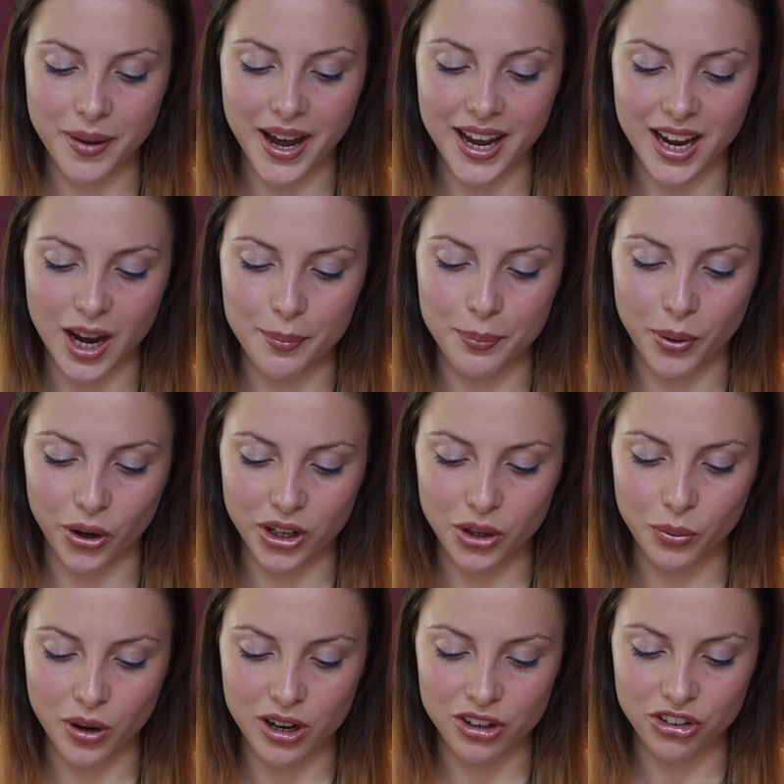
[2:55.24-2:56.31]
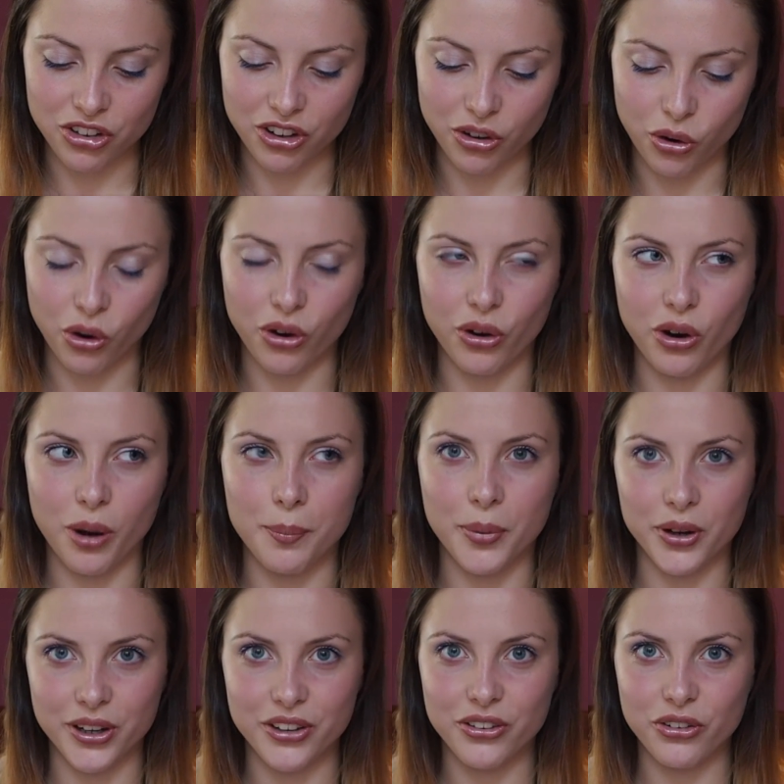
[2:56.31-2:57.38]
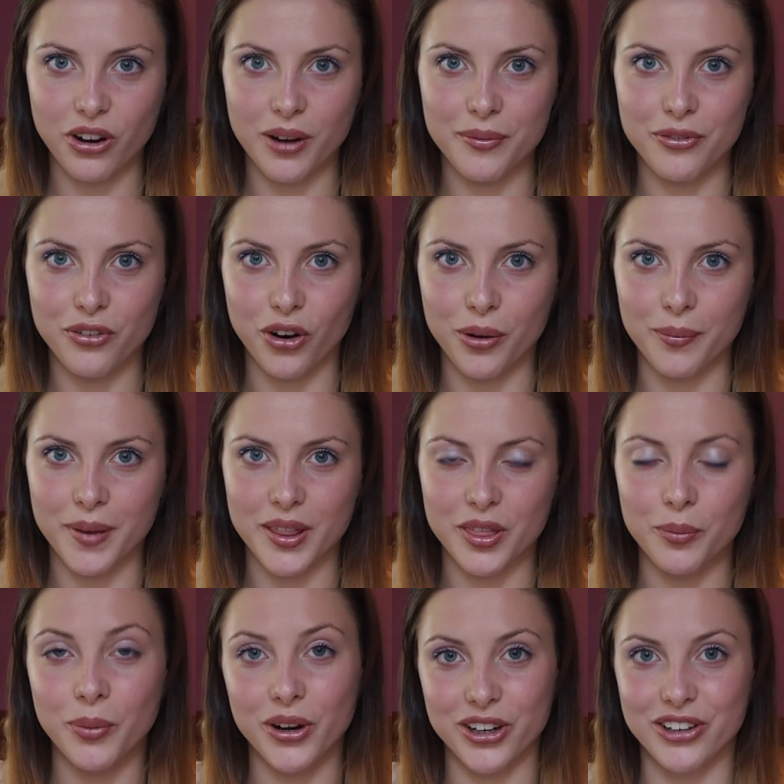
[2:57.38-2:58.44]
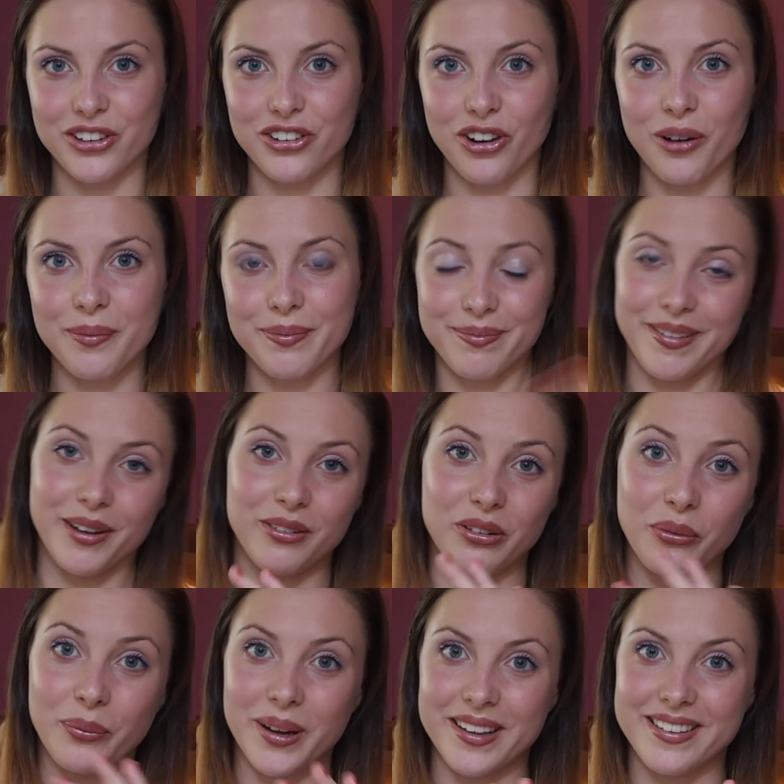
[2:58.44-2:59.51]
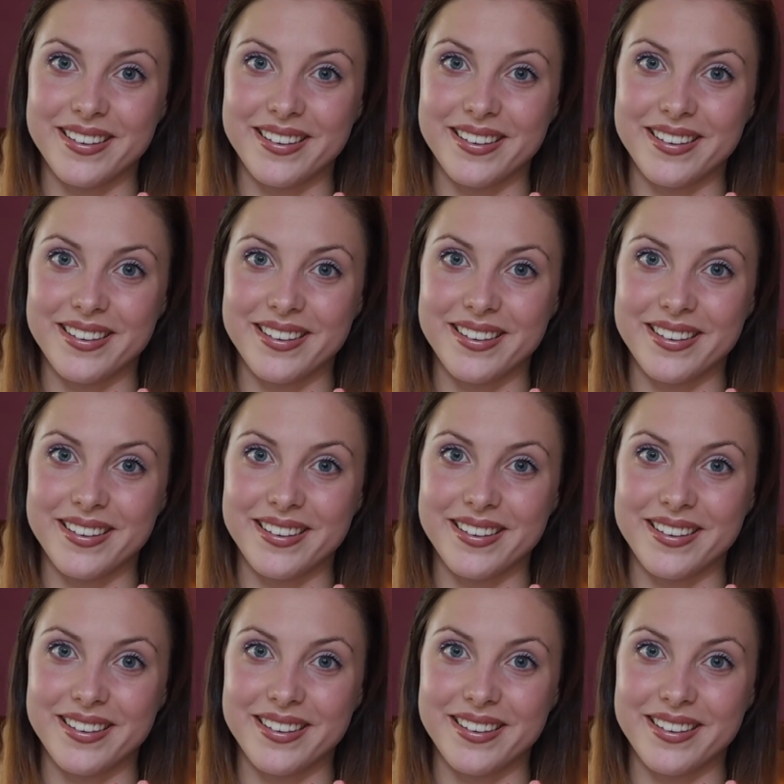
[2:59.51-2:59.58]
buy a body wash or a body scrub from the Body Shop. That was a weird